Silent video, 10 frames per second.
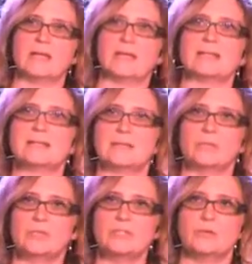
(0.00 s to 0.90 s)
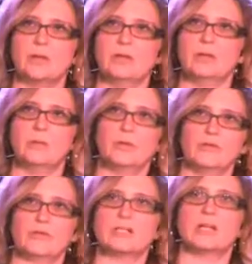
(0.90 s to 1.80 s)
like we do one in the
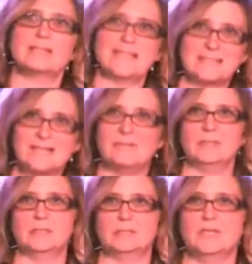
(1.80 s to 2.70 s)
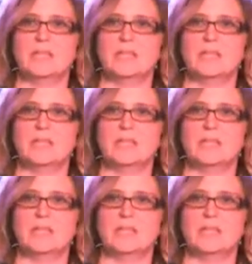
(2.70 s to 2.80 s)
Boulevard side, Tank 7.